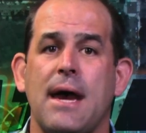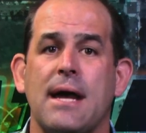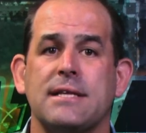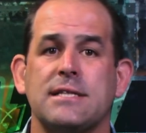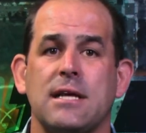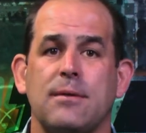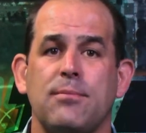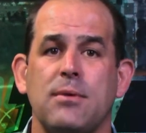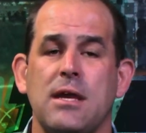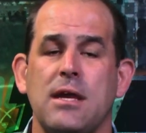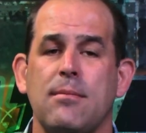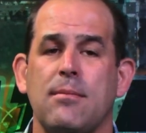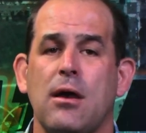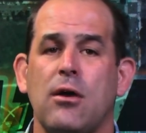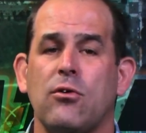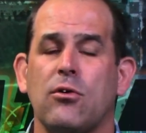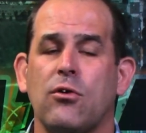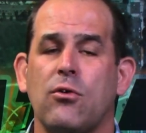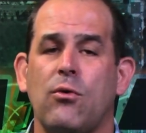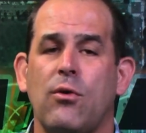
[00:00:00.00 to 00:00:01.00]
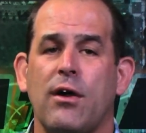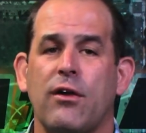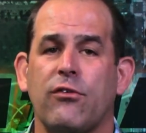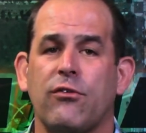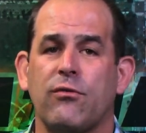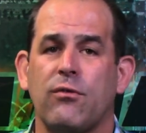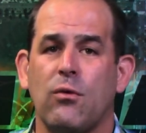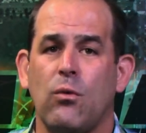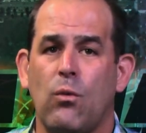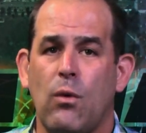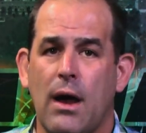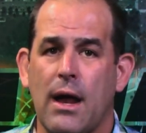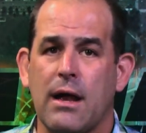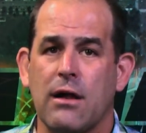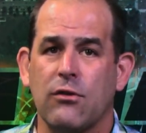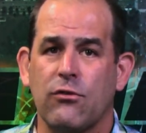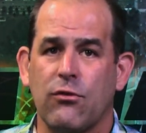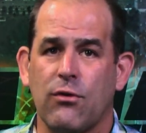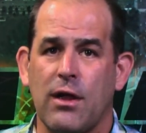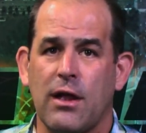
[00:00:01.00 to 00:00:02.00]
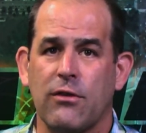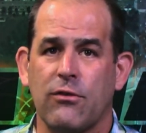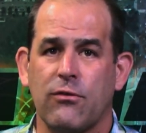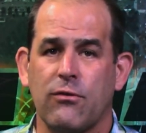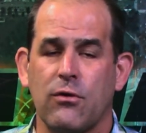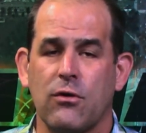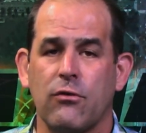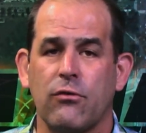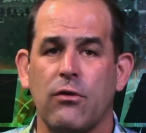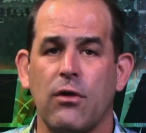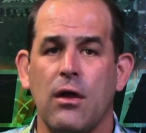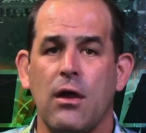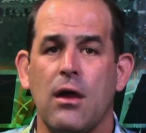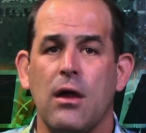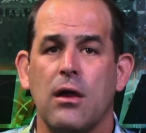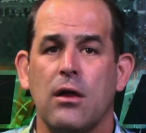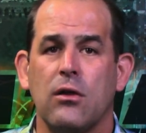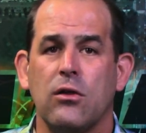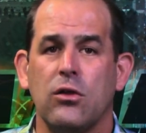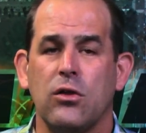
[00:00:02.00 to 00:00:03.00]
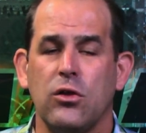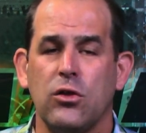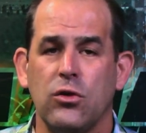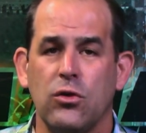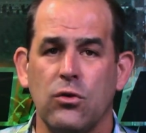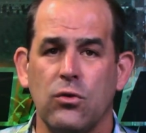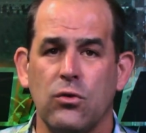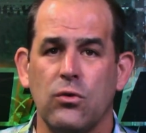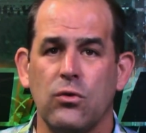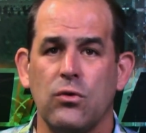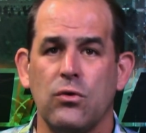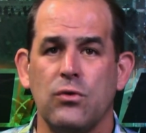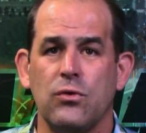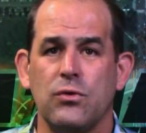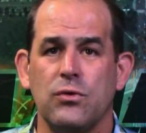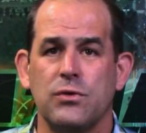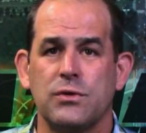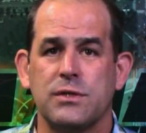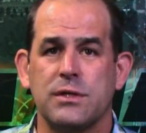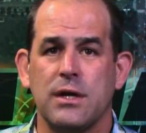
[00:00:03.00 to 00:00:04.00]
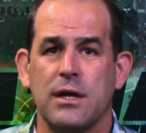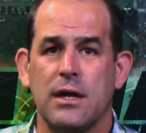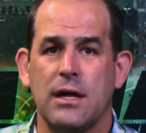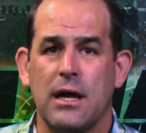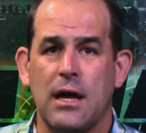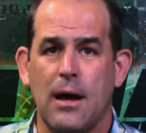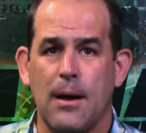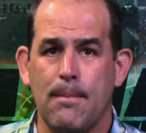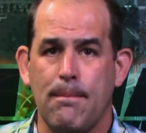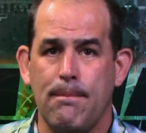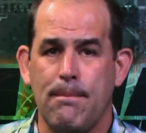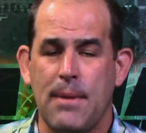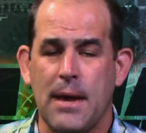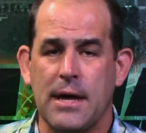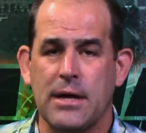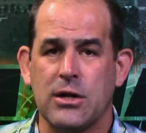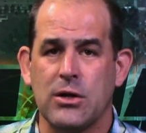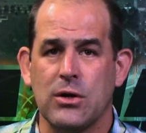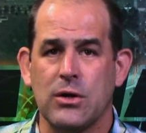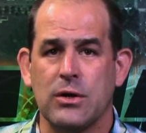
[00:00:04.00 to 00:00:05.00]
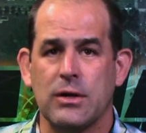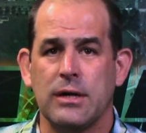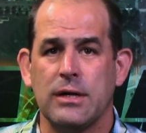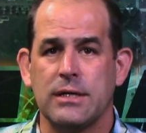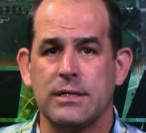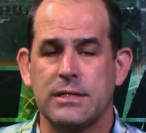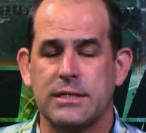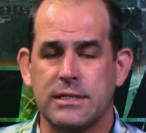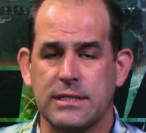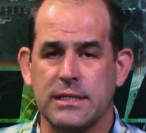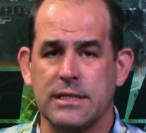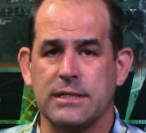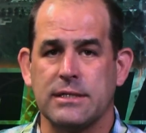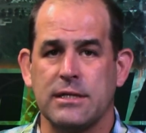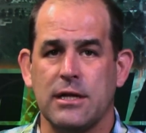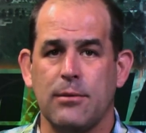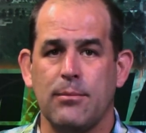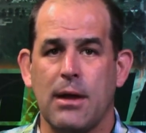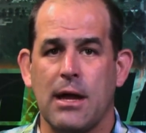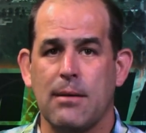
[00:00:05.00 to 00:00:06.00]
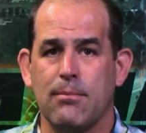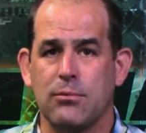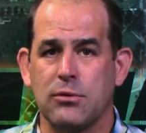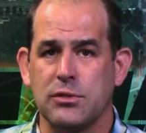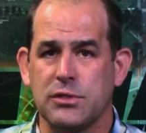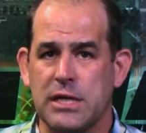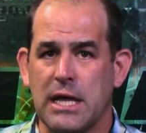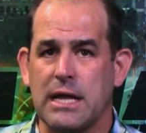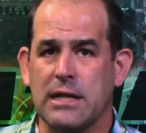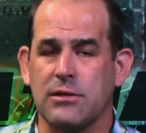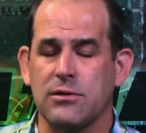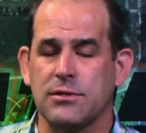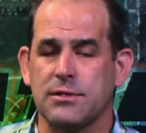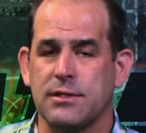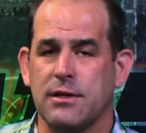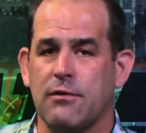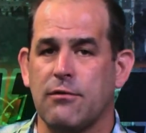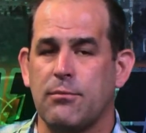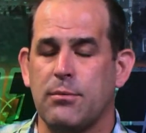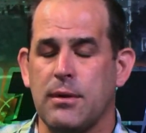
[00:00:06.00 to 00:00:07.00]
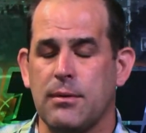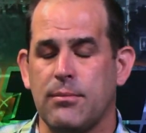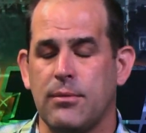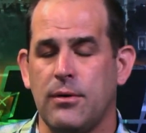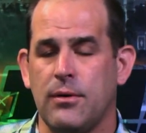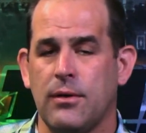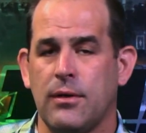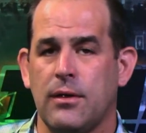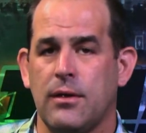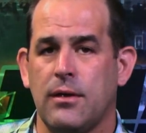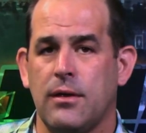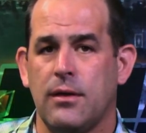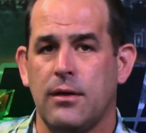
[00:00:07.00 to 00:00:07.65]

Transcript: backs up email requests for wire transfers. Use a better system and protect yourself, people.